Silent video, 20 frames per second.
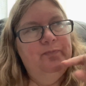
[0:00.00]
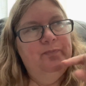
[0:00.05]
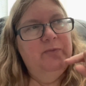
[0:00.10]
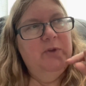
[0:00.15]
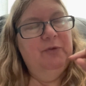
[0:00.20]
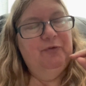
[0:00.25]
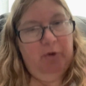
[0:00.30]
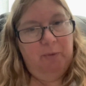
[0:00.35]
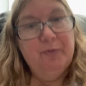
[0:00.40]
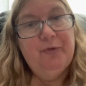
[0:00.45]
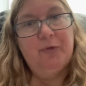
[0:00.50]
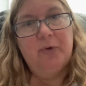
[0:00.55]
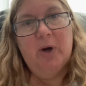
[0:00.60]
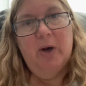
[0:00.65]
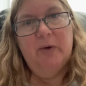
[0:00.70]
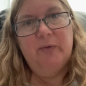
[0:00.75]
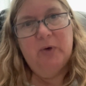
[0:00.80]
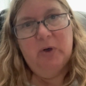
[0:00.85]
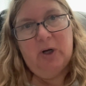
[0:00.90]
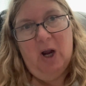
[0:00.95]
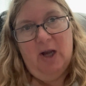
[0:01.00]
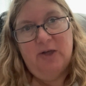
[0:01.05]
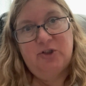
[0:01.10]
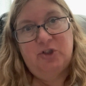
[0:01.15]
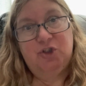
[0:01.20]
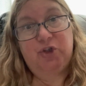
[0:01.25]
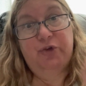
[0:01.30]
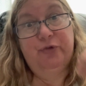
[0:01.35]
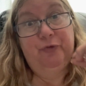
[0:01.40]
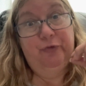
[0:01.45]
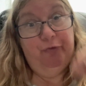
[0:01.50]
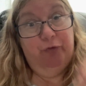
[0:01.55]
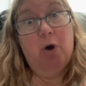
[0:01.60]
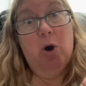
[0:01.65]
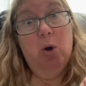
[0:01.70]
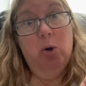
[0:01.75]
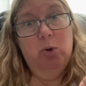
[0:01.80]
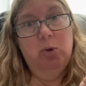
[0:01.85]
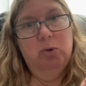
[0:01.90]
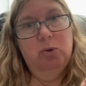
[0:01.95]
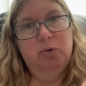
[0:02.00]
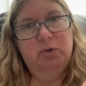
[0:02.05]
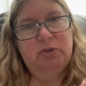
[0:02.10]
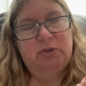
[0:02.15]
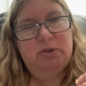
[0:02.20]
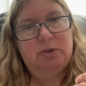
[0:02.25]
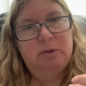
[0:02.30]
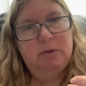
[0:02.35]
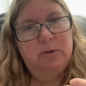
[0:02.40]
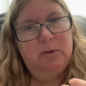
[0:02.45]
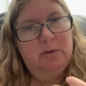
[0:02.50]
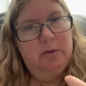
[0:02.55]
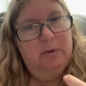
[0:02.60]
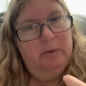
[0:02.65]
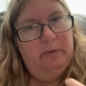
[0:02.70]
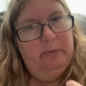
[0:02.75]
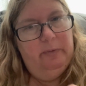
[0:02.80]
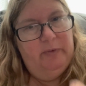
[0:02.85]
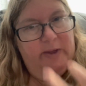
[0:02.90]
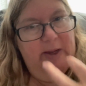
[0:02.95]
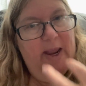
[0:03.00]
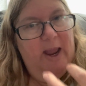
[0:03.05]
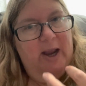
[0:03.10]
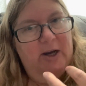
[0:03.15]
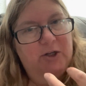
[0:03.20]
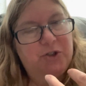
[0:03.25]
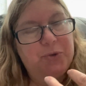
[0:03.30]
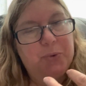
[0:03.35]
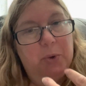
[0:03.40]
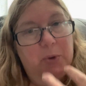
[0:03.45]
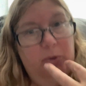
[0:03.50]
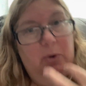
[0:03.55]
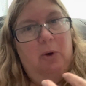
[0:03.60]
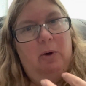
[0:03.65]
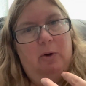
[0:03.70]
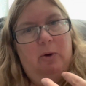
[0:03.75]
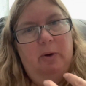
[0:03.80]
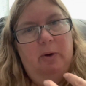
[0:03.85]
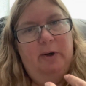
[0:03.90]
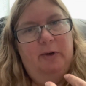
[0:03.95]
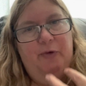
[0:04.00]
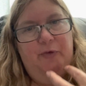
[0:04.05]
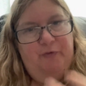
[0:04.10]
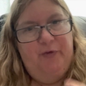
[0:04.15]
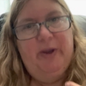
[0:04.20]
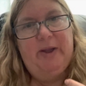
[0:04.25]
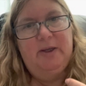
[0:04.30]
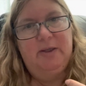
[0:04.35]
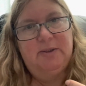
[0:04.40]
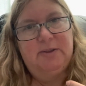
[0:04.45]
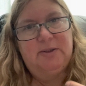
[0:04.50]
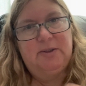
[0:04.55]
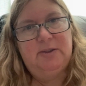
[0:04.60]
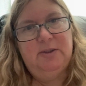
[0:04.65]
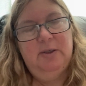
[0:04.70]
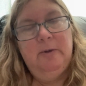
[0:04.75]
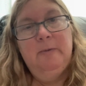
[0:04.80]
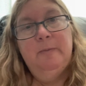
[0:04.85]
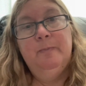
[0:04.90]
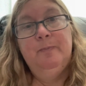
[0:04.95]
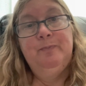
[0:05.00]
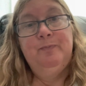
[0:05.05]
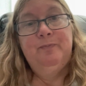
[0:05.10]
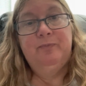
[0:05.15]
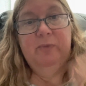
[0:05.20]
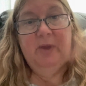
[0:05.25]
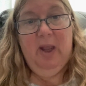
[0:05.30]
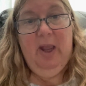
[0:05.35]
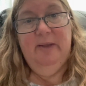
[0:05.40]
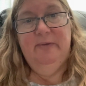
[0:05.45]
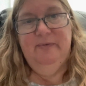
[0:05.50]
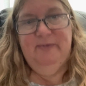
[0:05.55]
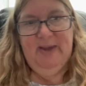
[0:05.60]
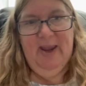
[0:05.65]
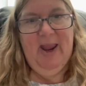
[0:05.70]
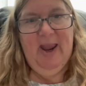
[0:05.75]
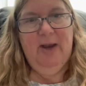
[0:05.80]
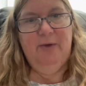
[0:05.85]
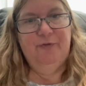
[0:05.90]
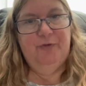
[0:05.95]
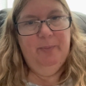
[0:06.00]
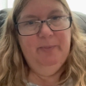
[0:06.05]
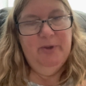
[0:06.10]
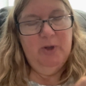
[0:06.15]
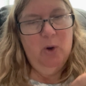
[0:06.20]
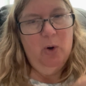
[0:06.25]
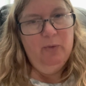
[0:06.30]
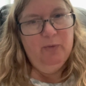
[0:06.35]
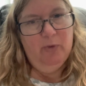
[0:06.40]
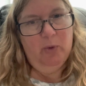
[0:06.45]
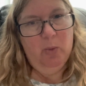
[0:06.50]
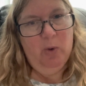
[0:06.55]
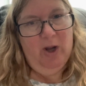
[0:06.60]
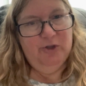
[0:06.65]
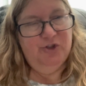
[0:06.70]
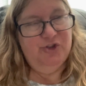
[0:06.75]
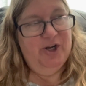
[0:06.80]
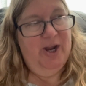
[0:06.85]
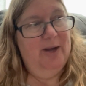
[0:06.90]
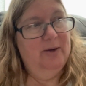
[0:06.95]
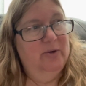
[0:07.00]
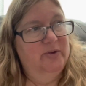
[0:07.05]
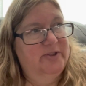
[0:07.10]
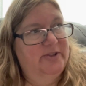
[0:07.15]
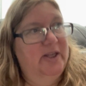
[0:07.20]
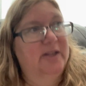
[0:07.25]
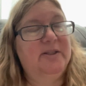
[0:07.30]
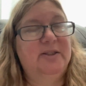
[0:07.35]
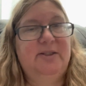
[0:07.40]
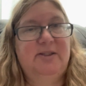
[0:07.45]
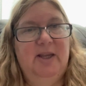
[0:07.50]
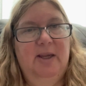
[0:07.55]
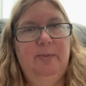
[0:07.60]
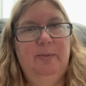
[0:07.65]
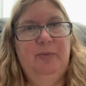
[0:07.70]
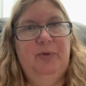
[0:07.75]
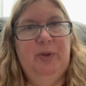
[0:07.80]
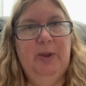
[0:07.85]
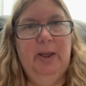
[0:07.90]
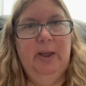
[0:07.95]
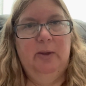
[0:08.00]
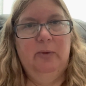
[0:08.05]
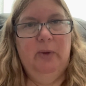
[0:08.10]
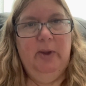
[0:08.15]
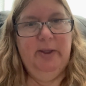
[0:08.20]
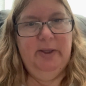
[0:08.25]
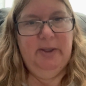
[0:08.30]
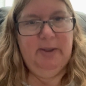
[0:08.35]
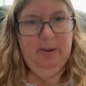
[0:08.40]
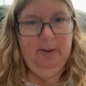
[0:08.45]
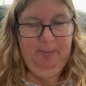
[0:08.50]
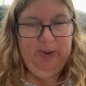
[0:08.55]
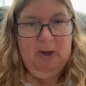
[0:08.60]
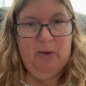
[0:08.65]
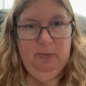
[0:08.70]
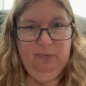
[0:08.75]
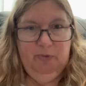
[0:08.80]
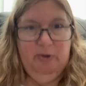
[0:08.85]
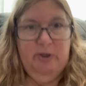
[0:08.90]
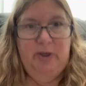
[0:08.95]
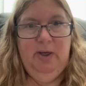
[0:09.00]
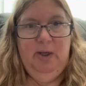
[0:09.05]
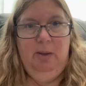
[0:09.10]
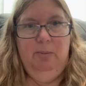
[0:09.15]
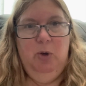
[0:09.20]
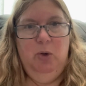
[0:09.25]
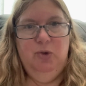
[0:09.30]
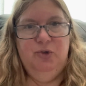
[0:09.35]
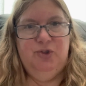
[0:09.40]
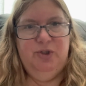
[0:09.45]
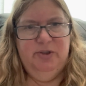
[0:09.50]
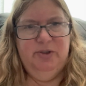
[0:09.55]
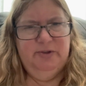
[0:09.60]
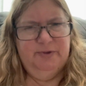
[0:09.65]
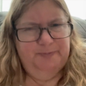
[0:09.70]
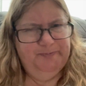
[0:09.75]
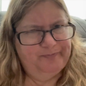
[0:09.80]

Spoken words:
from Forever Conscious froze the actual look on his face. And Dan from the Overwatch channel said the same thing, like about reading emotions.